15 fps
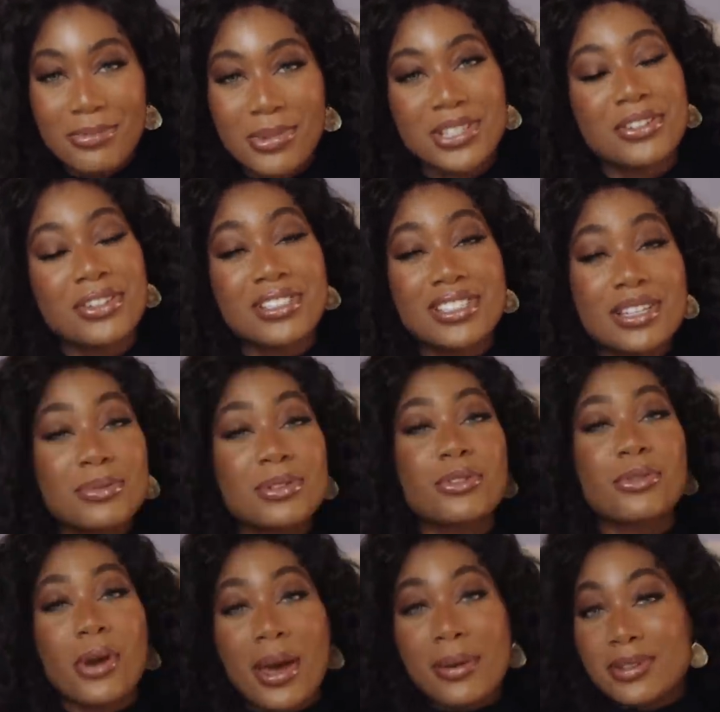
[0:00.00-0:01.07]
be sure to
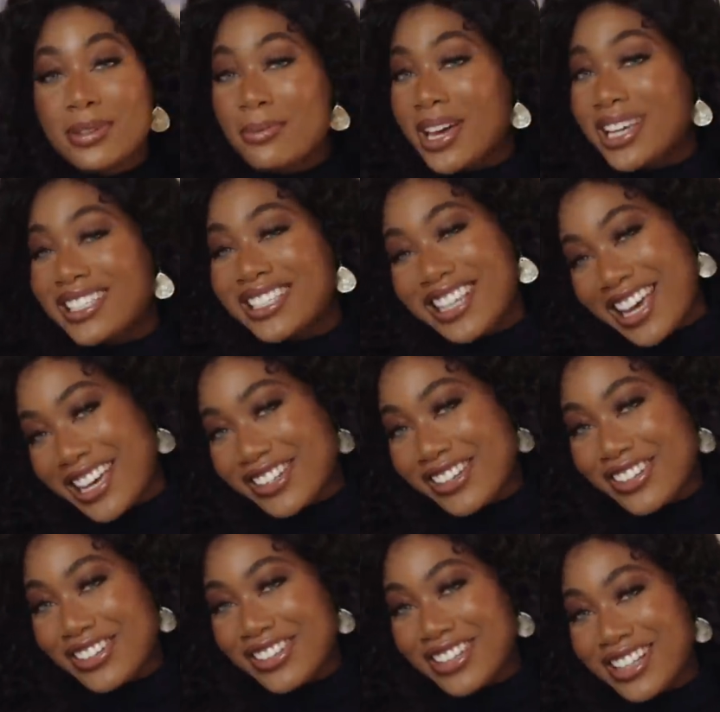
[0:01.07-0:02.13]
subscribe to my
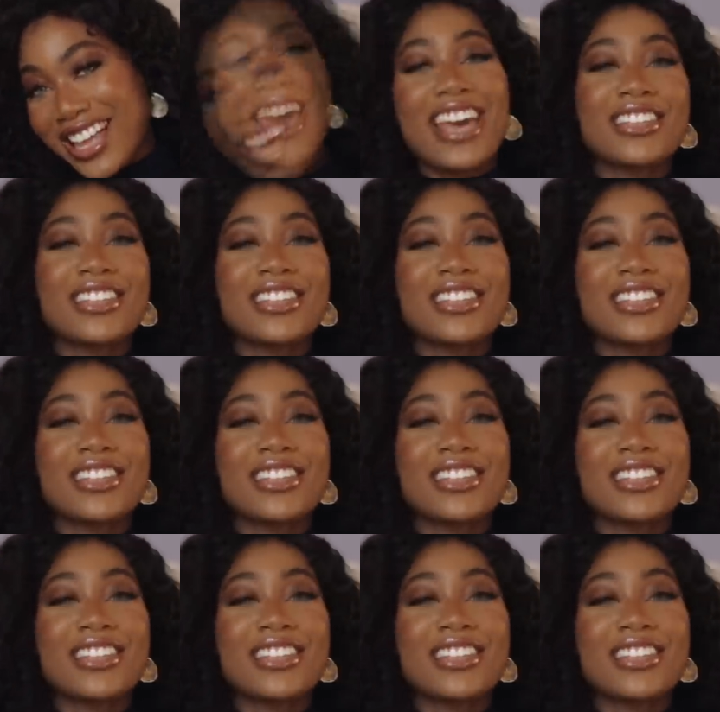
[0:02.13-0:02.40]
channel